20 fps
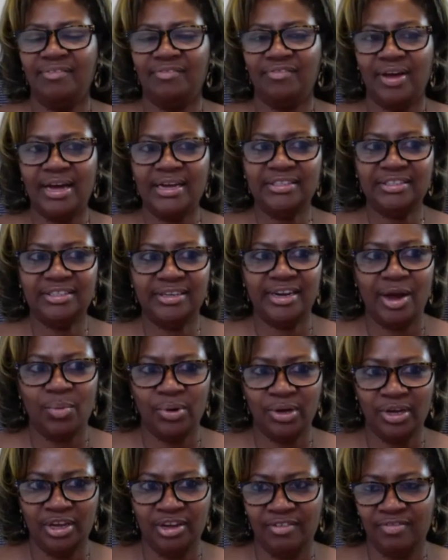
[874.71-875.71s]
advice that I
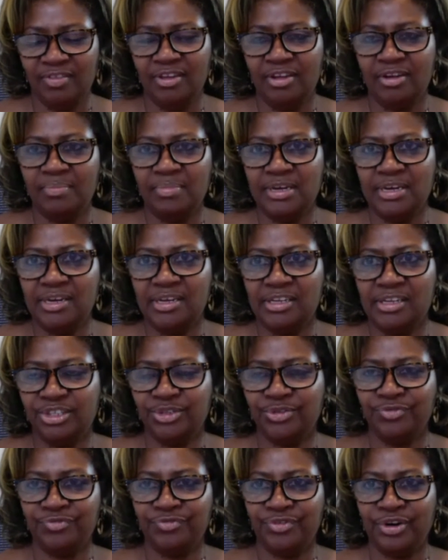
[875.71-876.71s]
would give them is
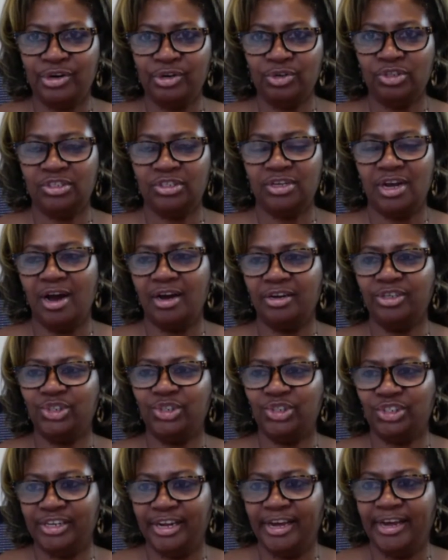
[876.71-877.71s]
to first
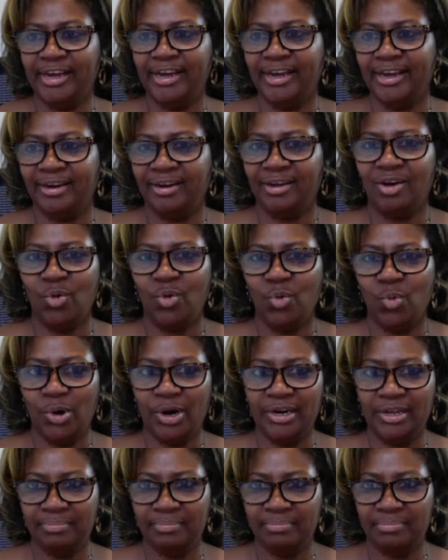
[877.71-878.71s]
understand
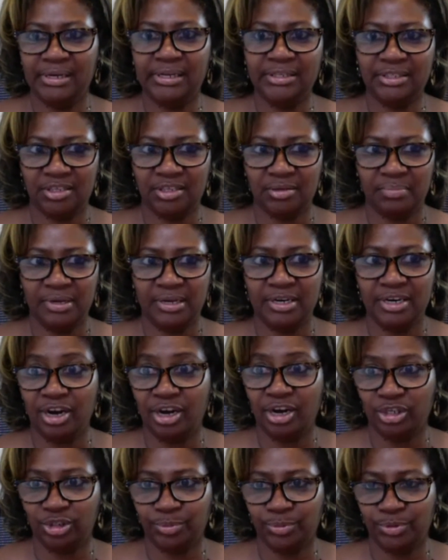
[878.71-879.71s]
what it means to be an
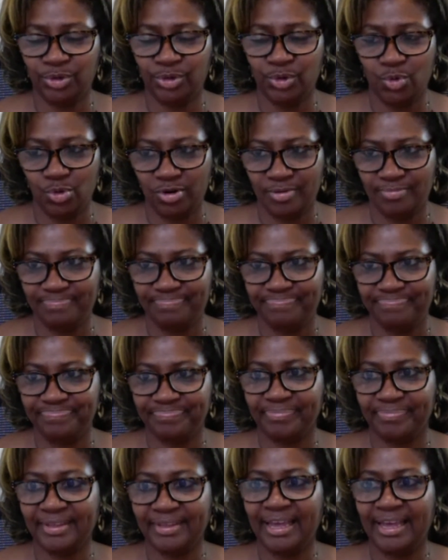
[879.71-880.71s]
entrepreneur.
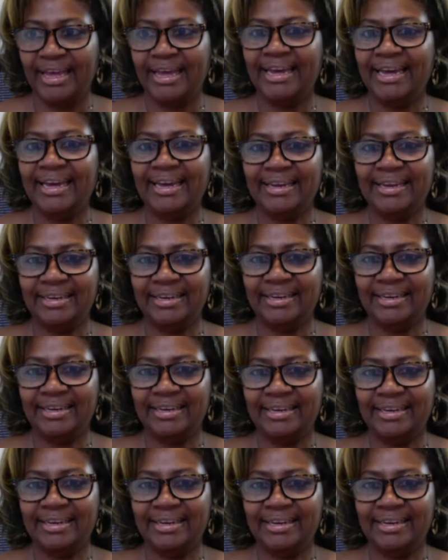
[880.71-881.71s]

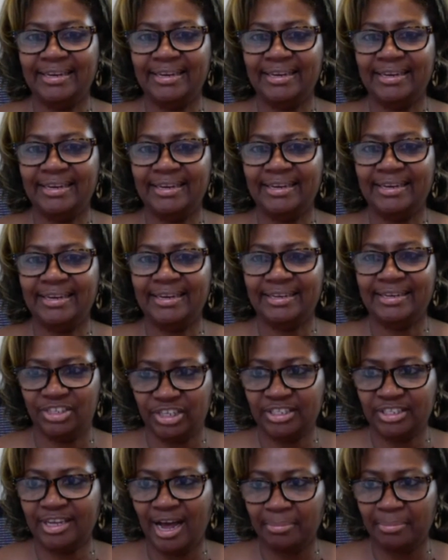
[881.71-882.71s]
Just obtaining
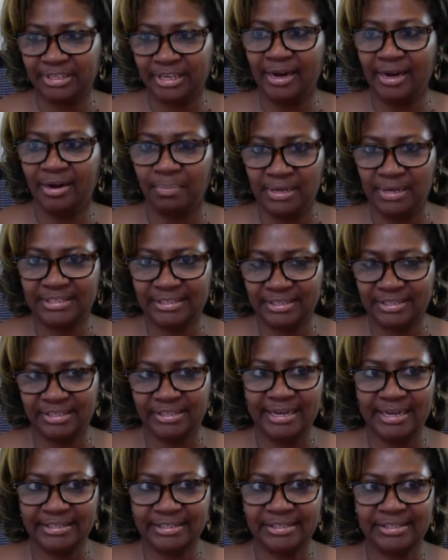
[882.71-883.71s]
a business
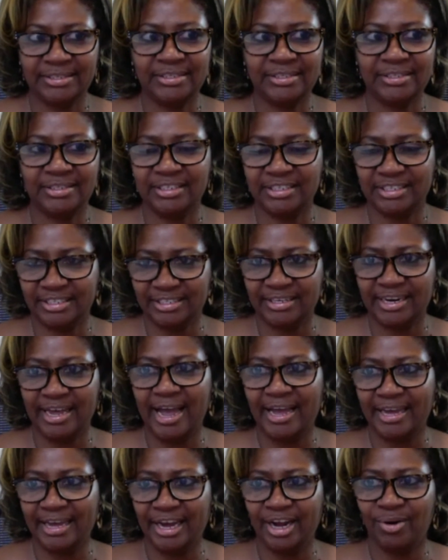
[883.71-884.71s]
license does not
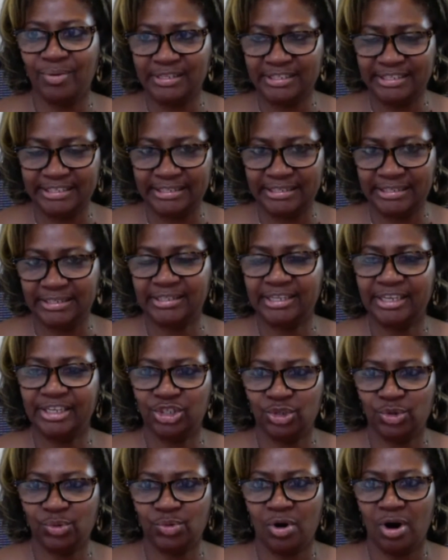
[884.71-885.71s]
guarantee that
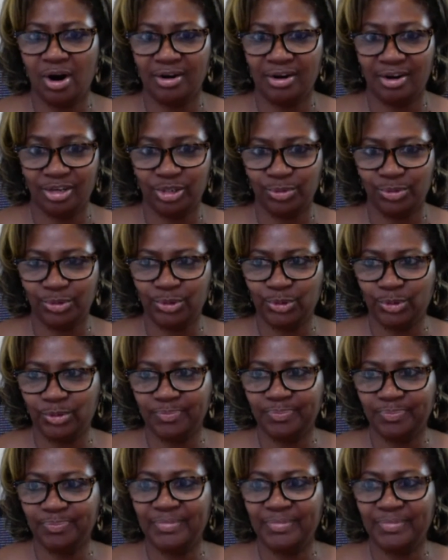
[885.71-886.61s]
you are an entrepreneur,